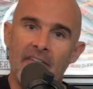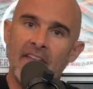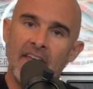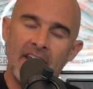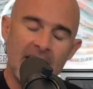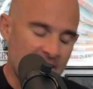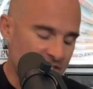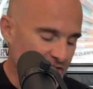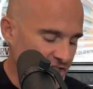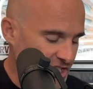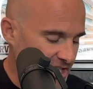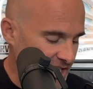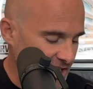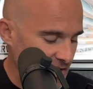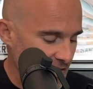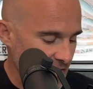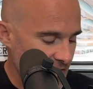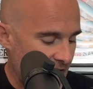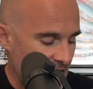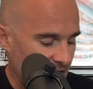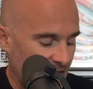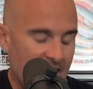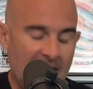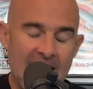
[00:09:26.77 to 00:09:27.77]
then
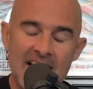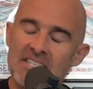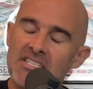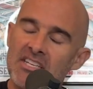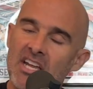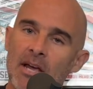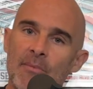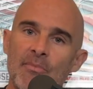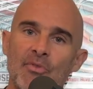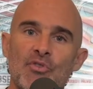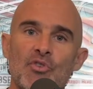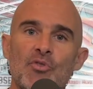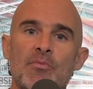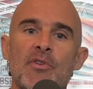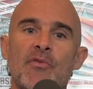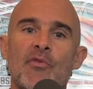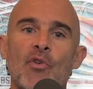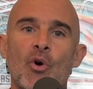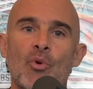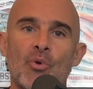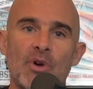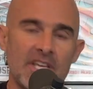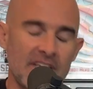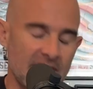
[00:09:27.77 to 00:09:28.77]
that last time through
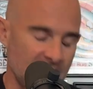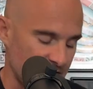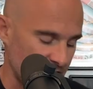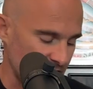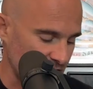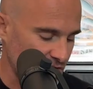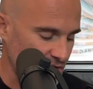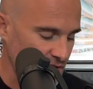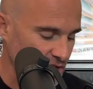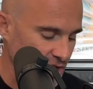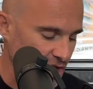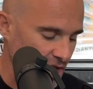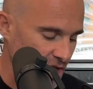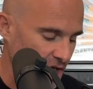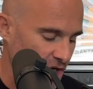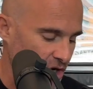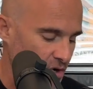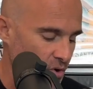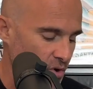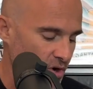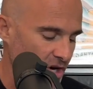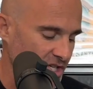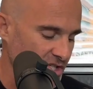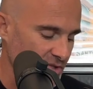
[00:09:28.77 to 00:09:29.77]
before we get to the
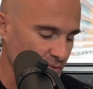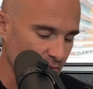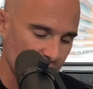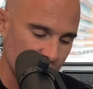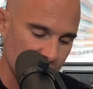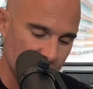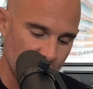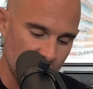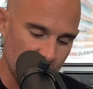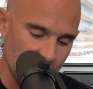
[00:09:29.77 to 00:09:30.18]
chorus, we're just going to